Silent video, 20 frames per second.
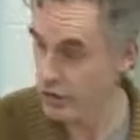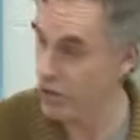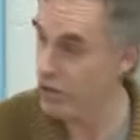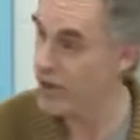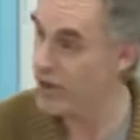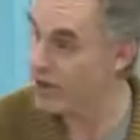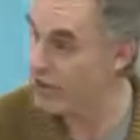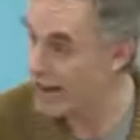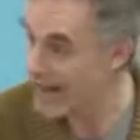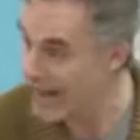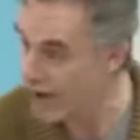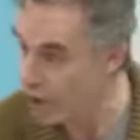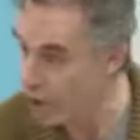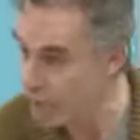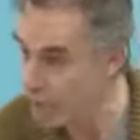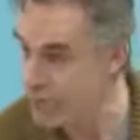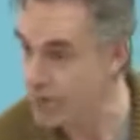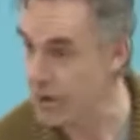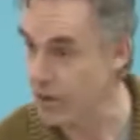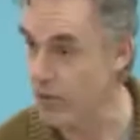you know they'll
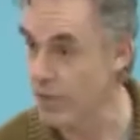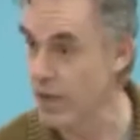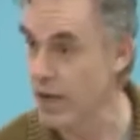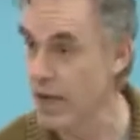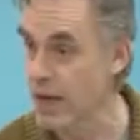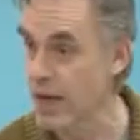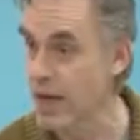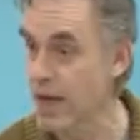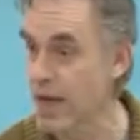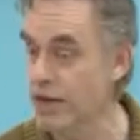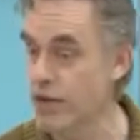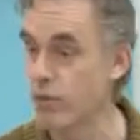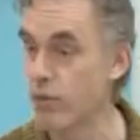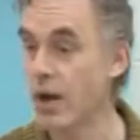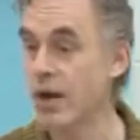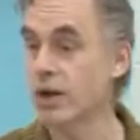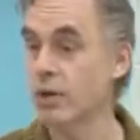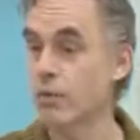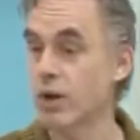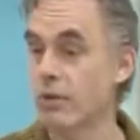help you, and you
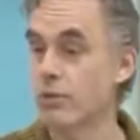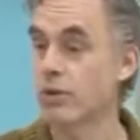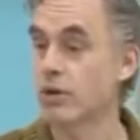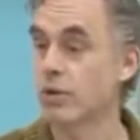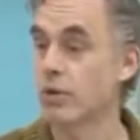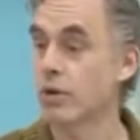wonder what